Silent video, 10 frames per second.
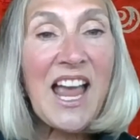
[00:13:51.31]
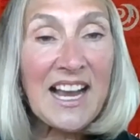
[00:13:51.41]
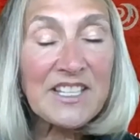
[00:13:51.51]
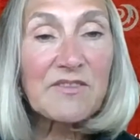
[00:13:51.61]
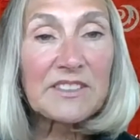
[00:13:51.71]

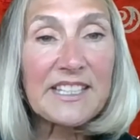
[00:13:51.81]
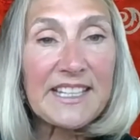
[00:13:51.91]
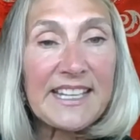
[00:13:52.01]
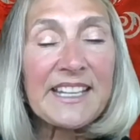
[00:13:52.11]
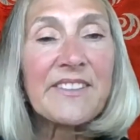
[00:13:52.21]

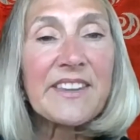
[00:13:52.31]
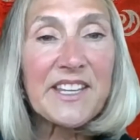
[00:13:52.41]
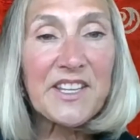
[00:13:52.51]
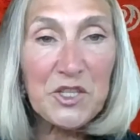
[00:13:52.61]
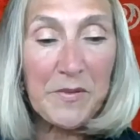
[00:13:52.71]
actively in the
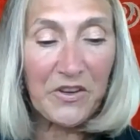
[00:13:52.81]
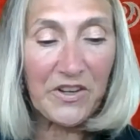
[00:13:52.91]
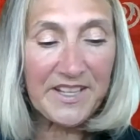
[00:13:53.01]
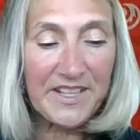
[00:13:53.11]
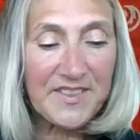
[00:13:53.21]

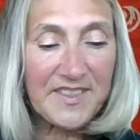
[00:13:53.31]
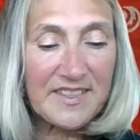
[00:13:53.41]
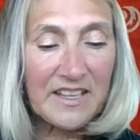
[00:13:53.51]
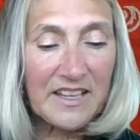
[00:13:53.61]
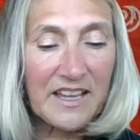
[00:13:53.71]
experience.